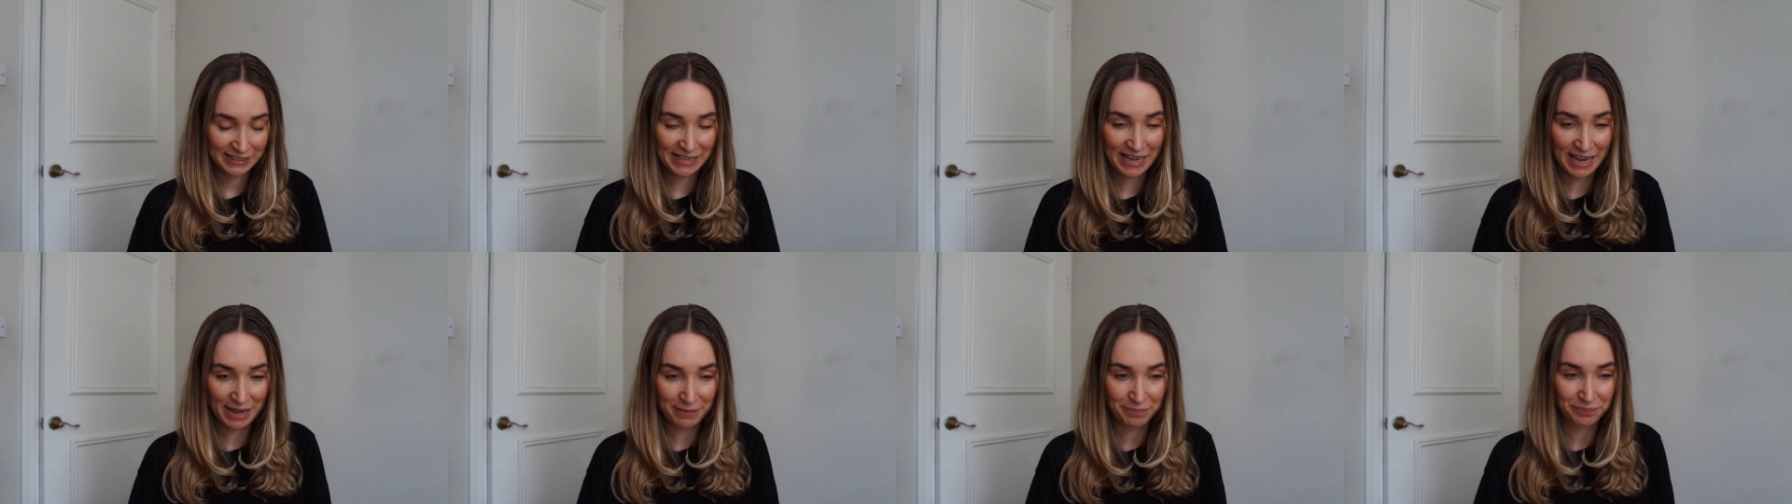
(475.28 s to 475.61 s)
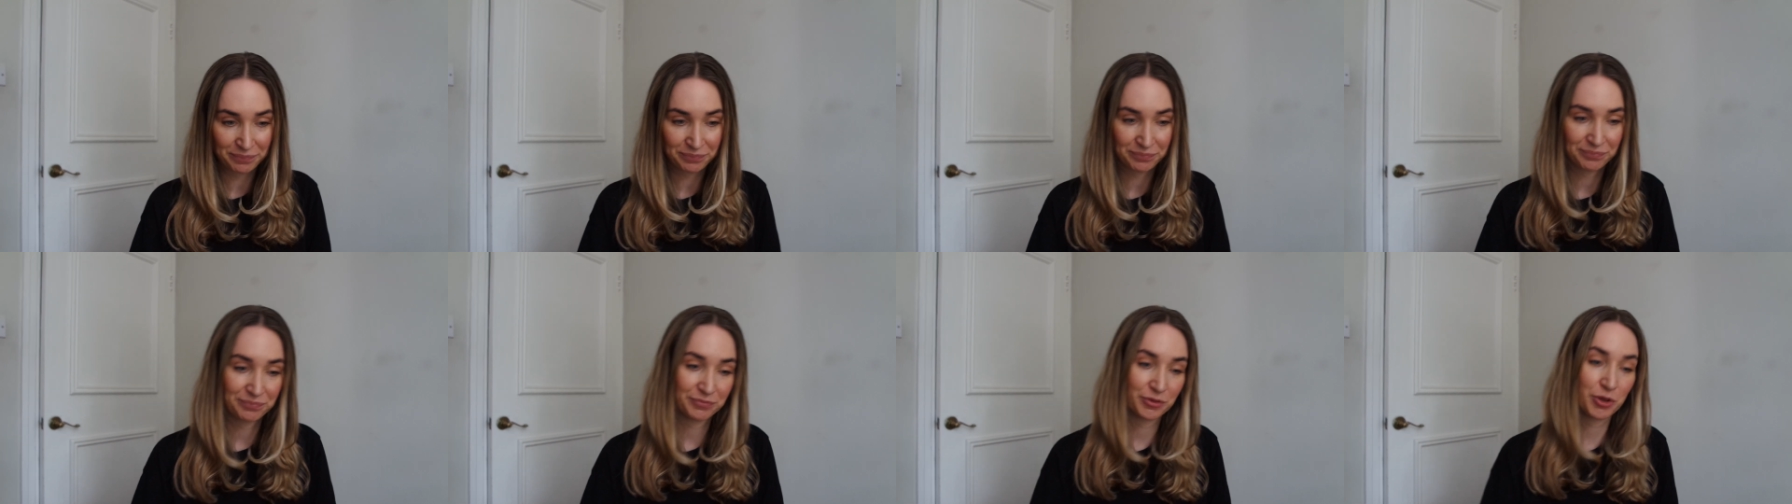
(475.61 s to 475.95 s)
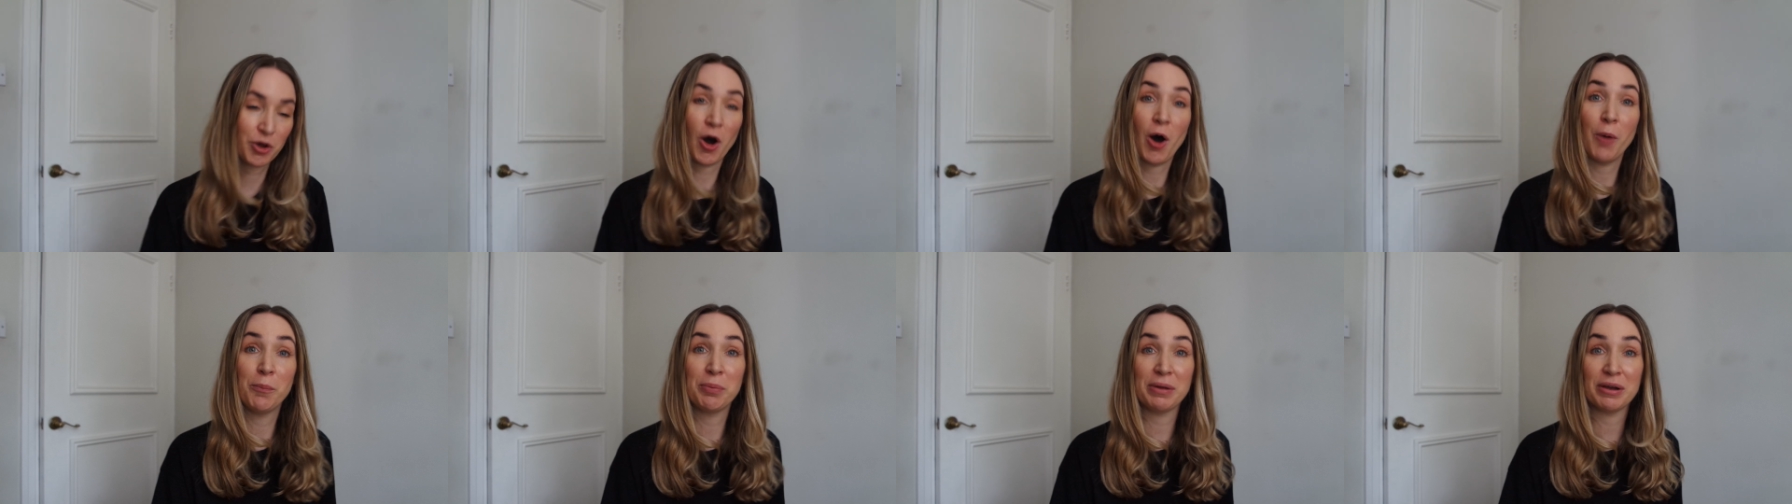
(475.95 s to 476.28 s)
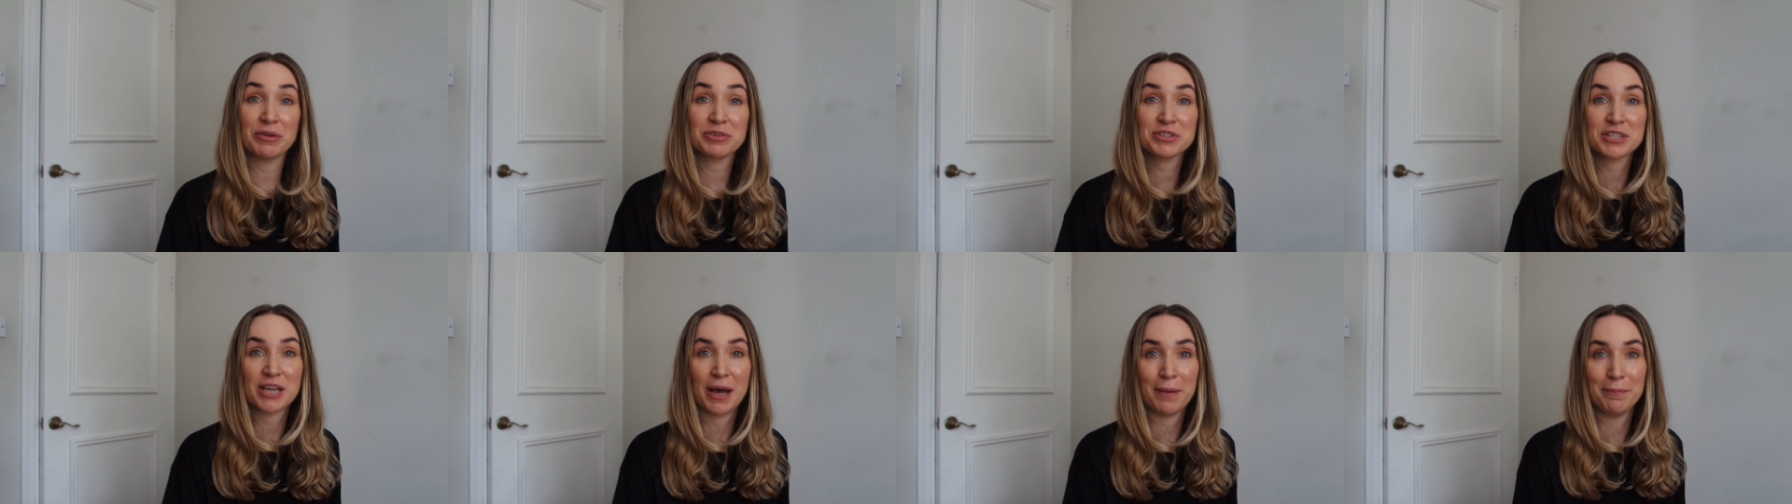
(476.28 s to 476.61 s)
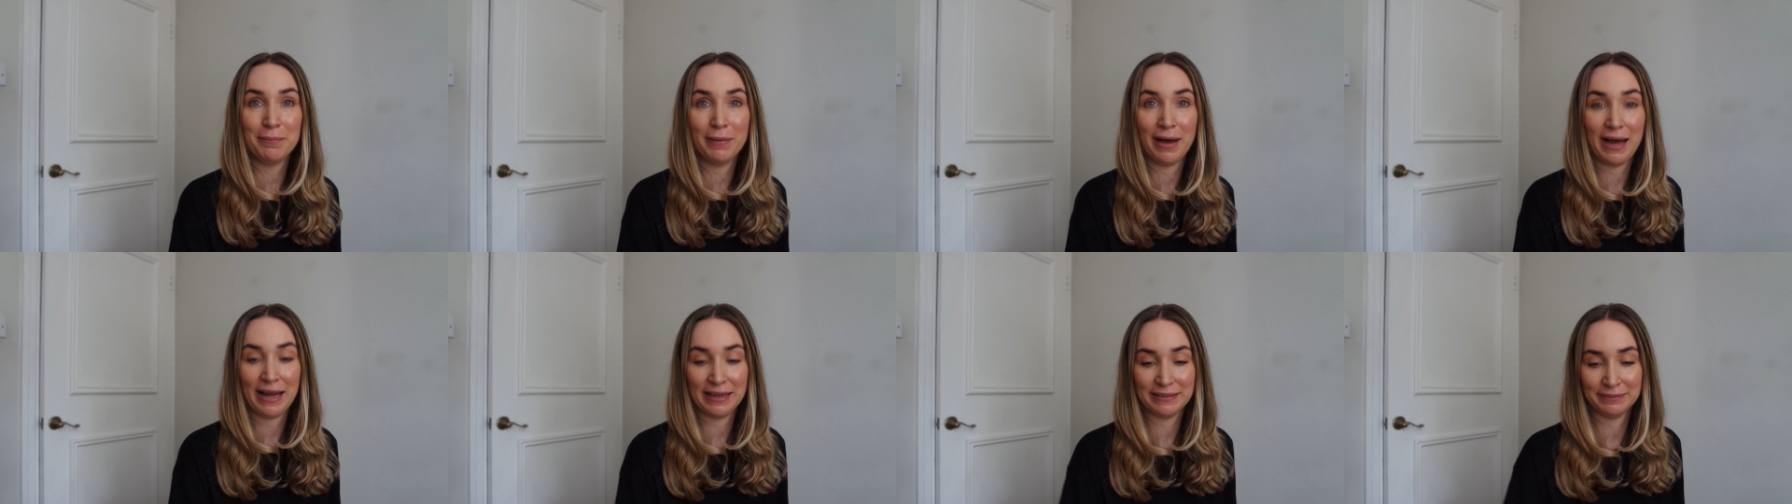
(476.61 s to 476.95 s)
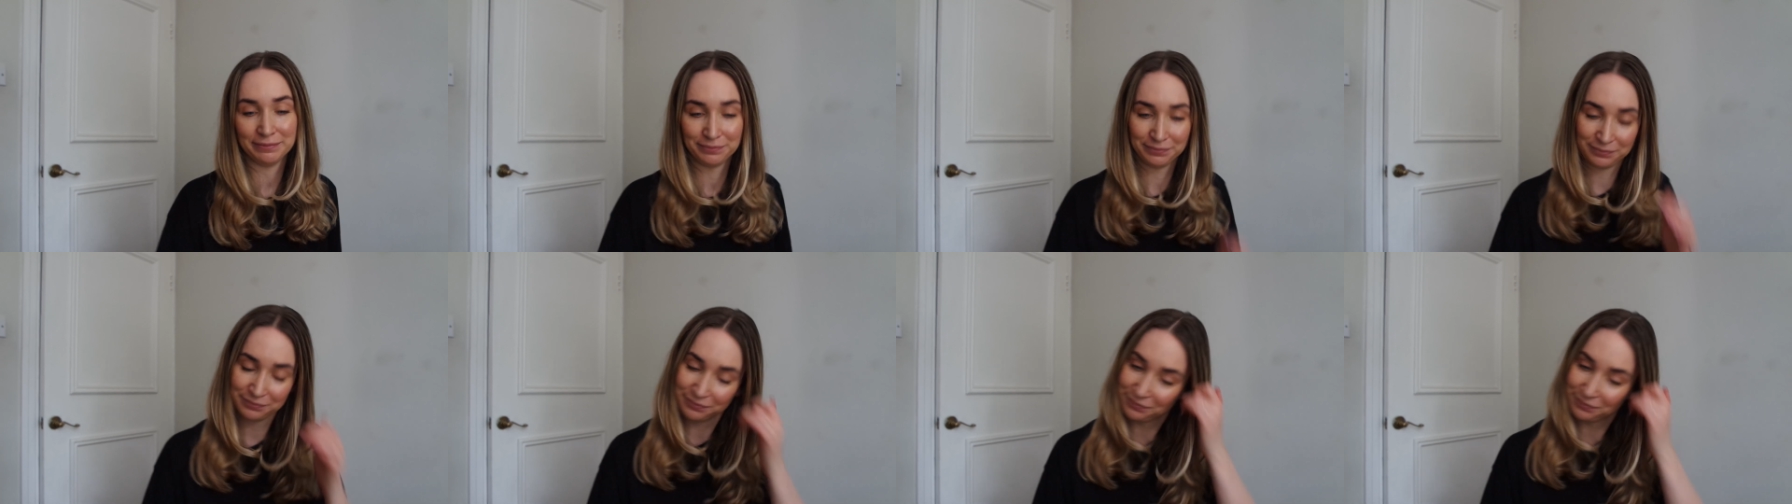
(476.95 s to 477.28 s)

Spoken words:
yeah, got a bit of sunburn,